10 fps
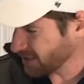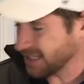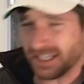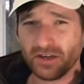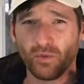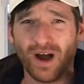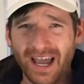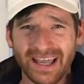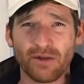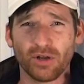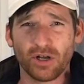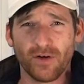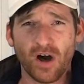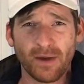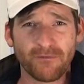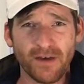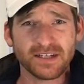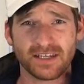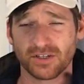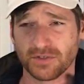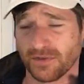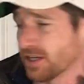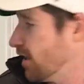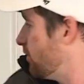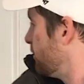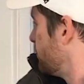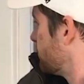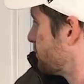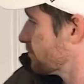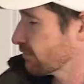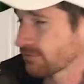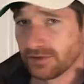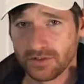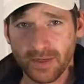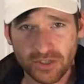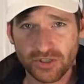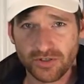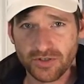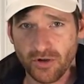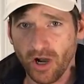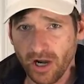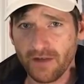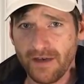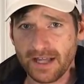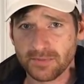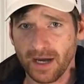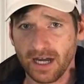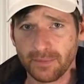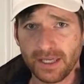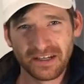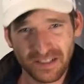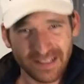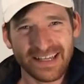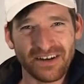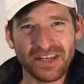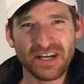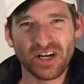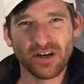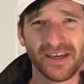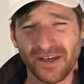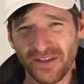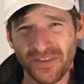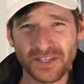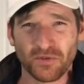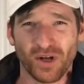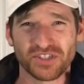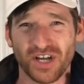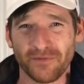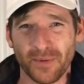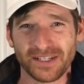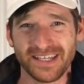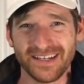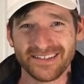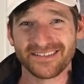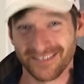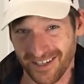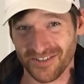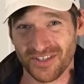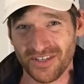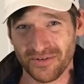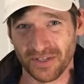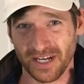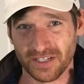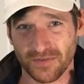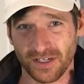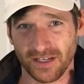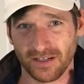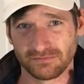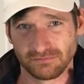I'll tell you why I got rid of all my Fed gear in this video. Just make sure there's no RF hats behind me. Click down here. Thanks for watching Coffee Break Tennis. I'll see you in the next video.